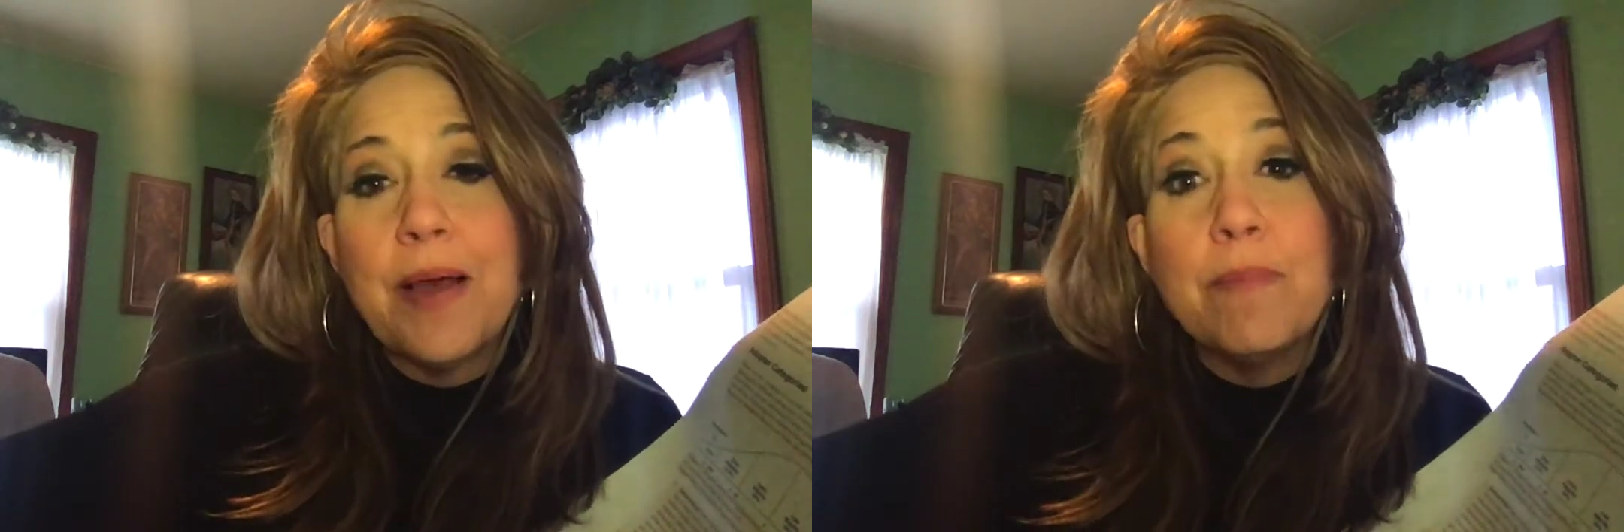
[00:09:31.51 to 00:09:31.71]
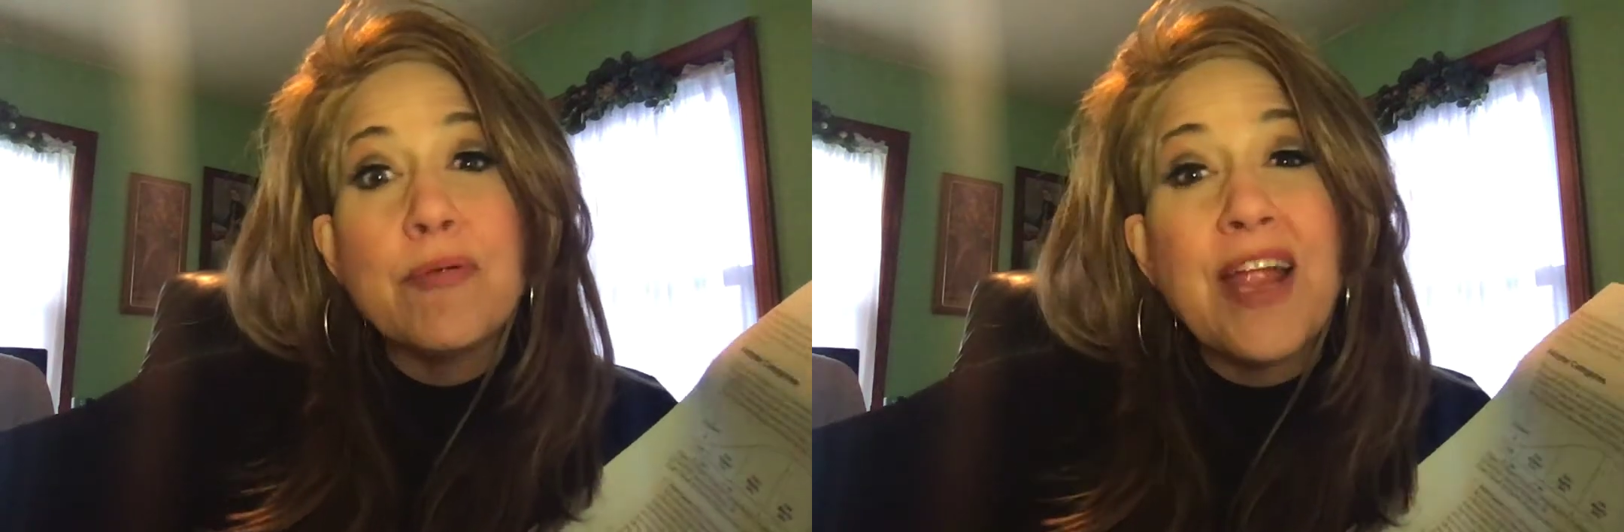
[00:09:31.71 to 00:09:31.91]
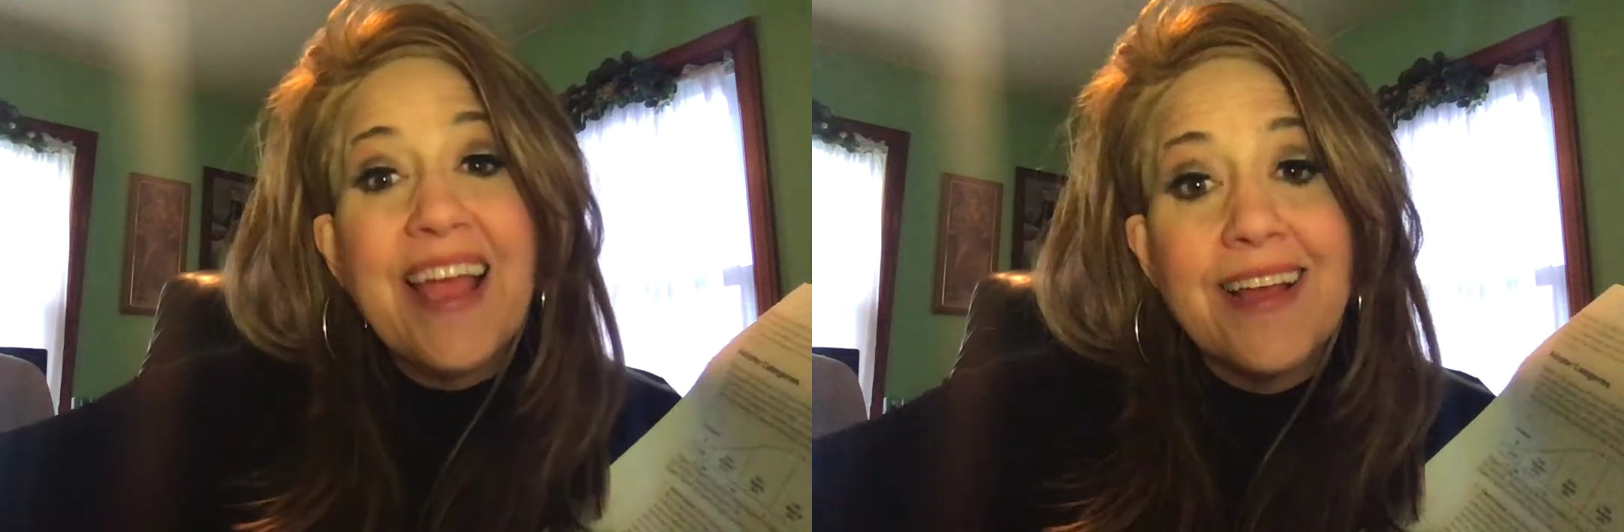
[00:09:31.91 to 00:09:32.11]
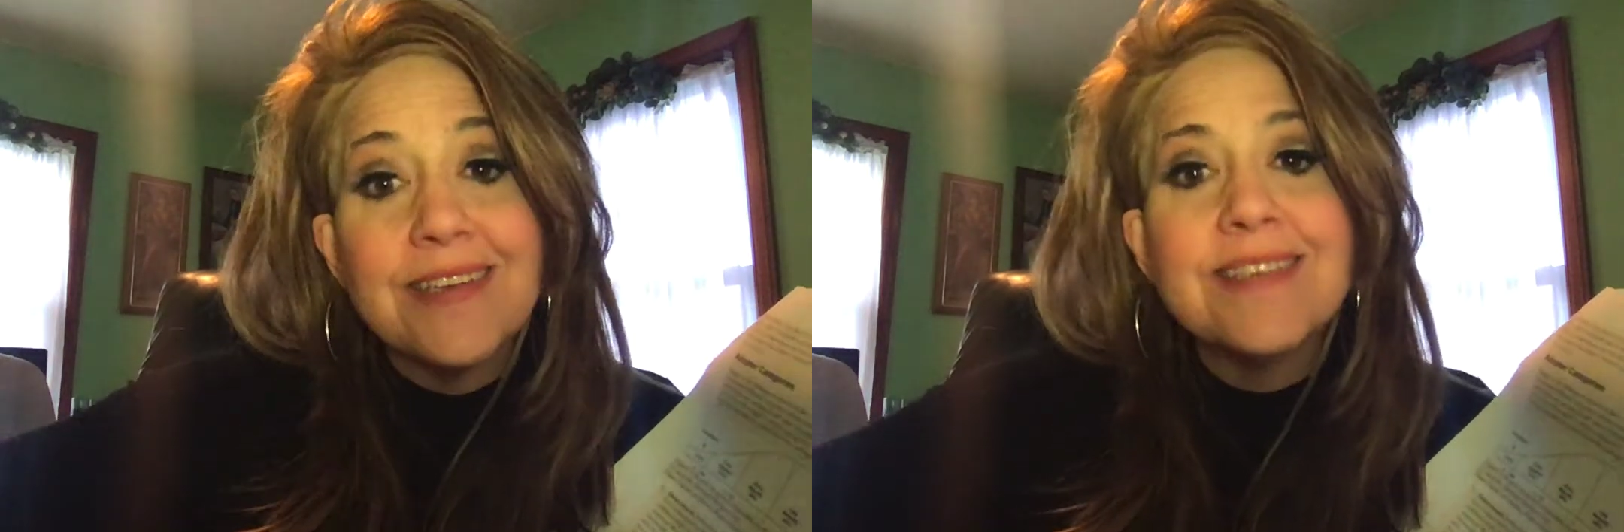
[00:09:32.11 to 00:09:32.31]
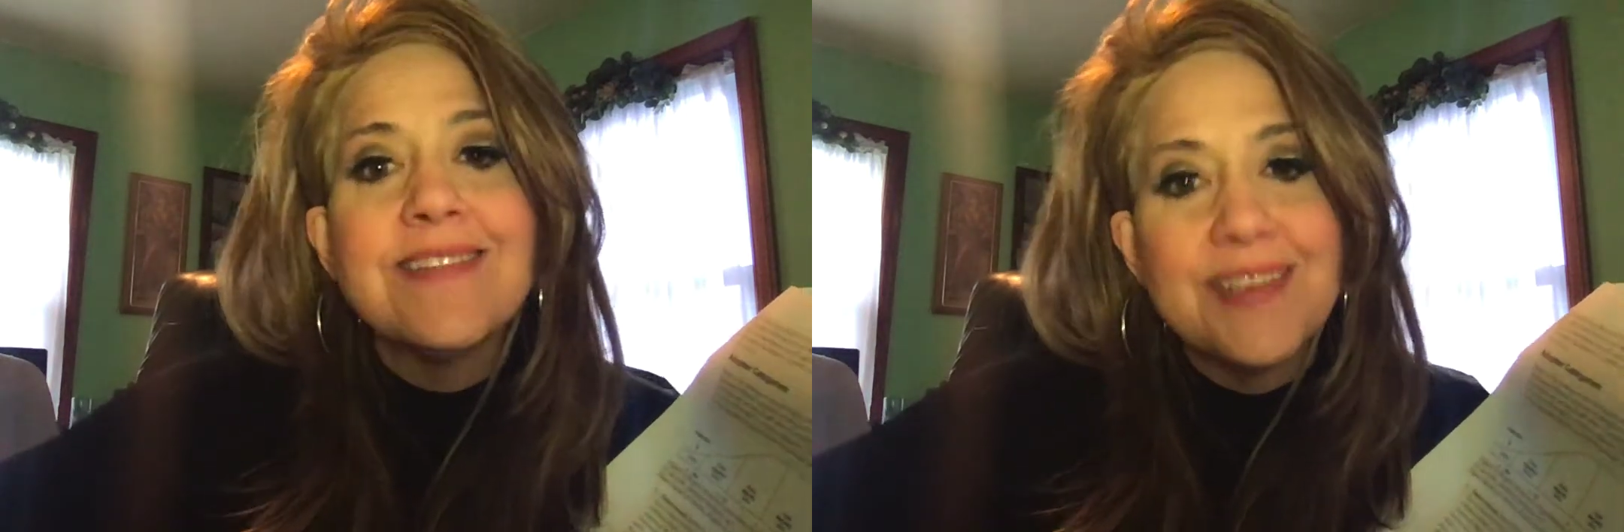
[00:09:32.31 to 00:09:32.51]
a
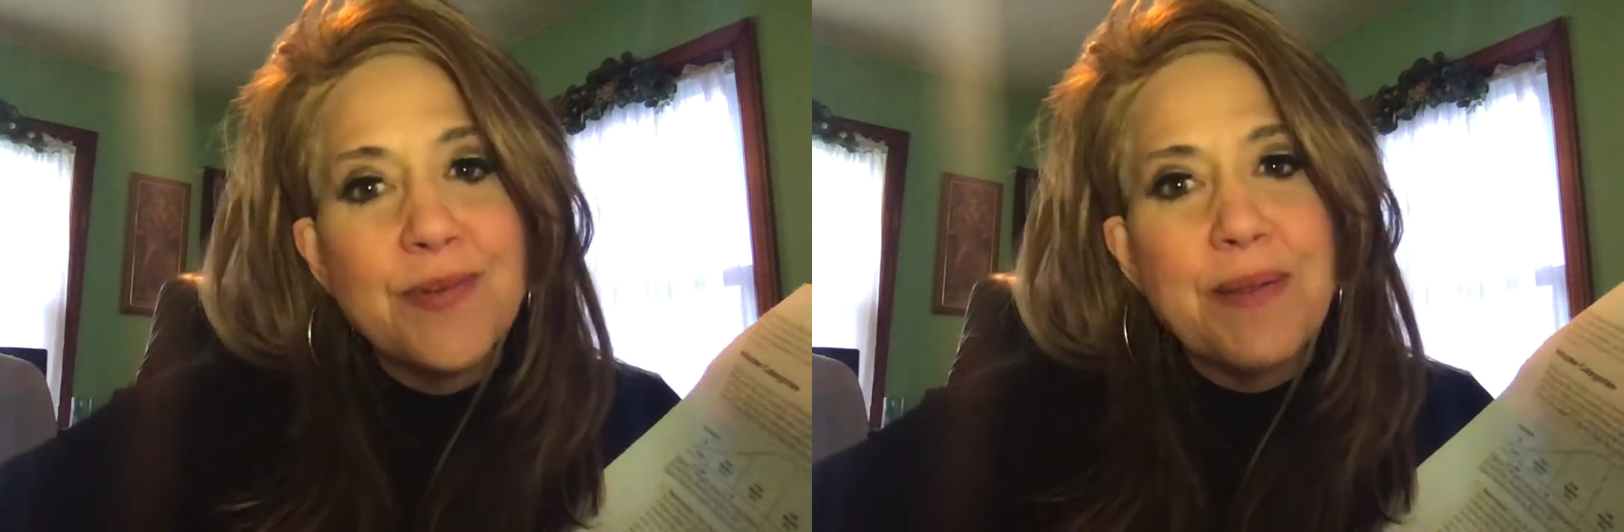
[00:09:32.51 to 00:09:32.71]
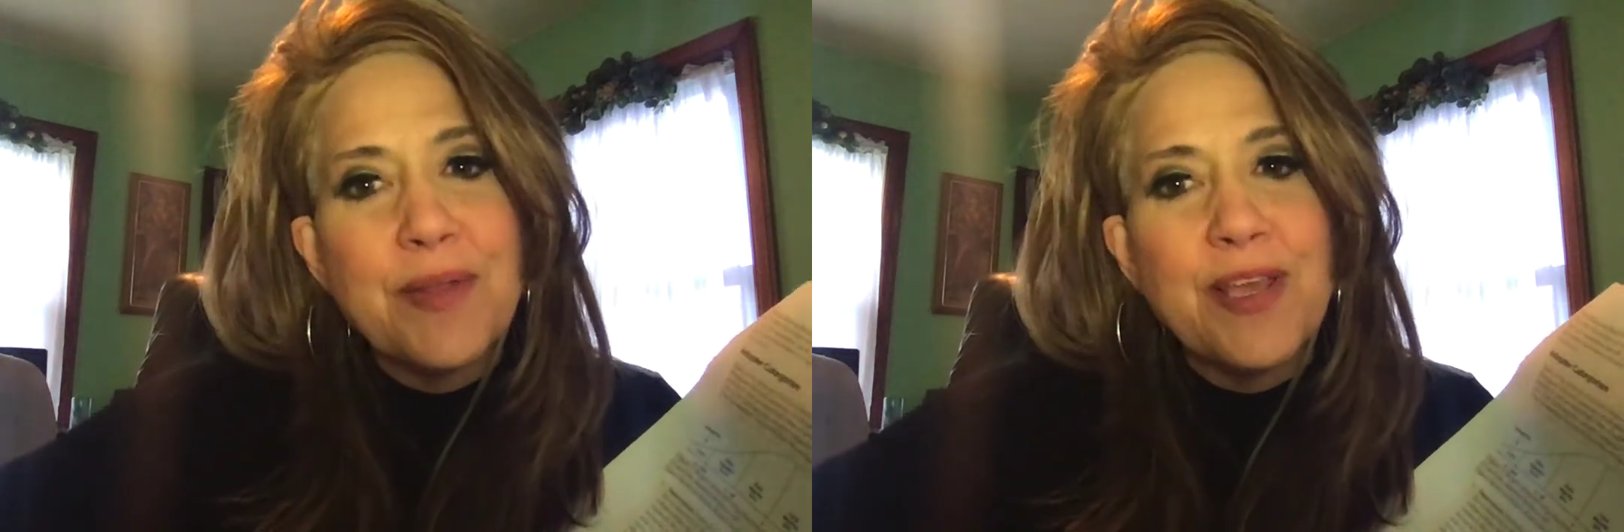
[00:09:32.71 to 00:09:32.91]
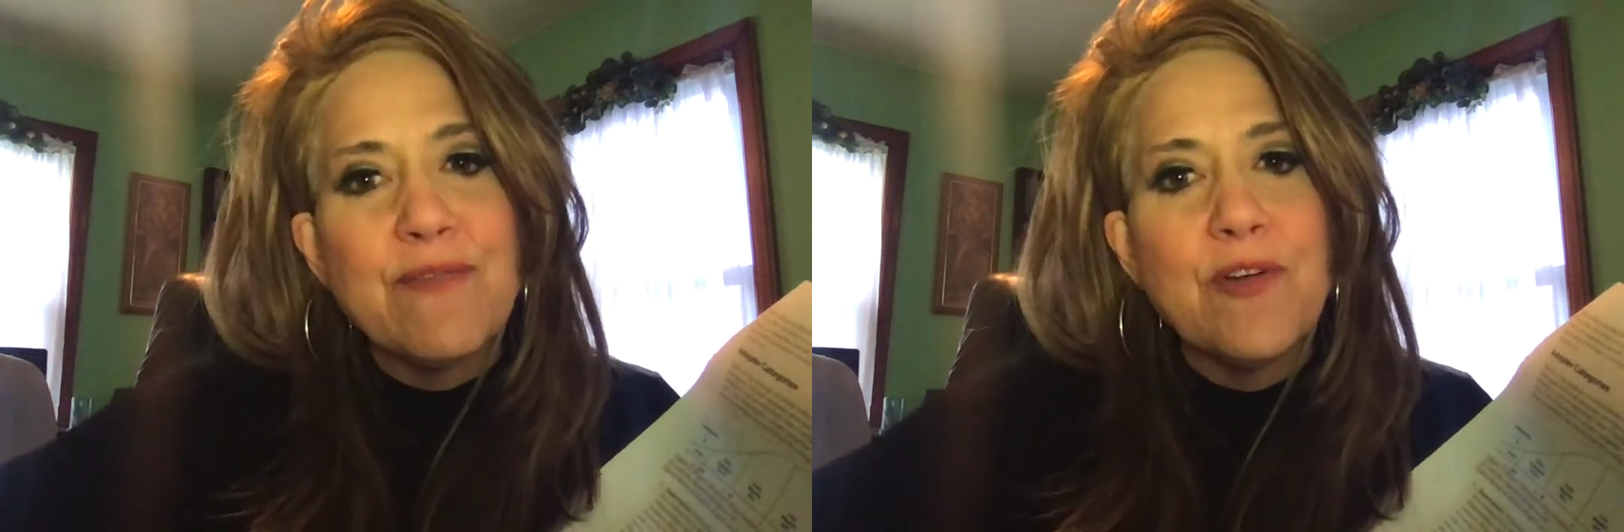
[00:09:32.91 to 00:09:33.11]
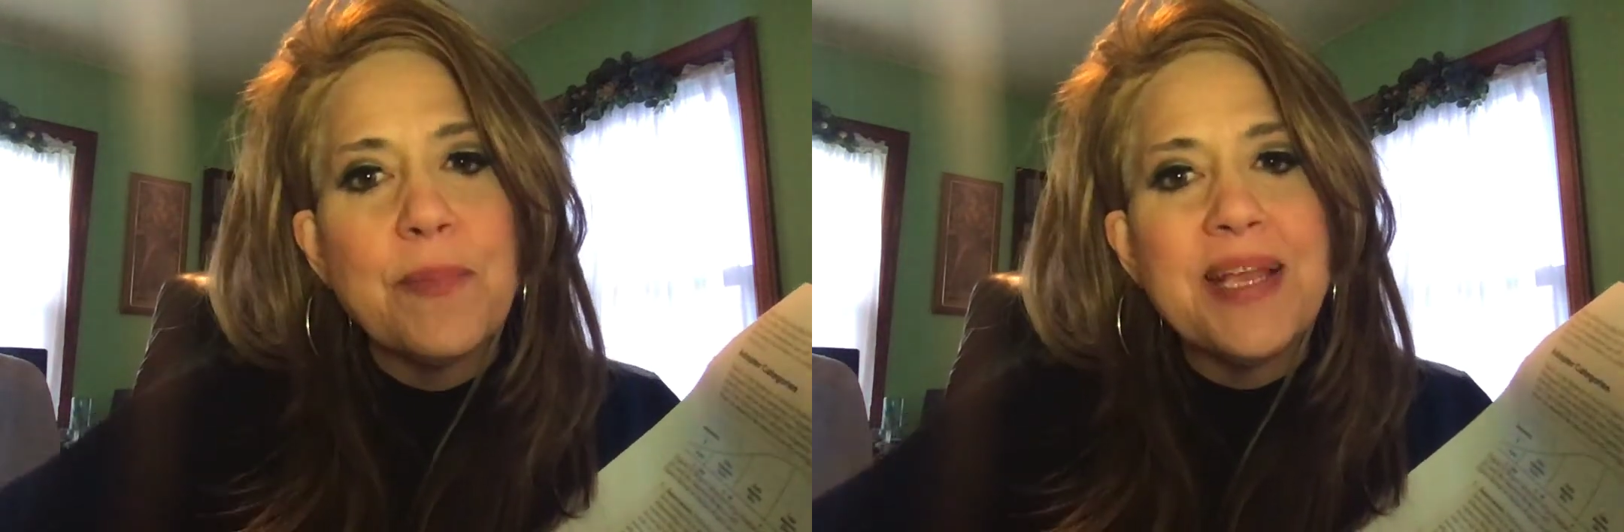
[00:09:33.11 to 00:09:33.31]
brand, that's what I'm looking for.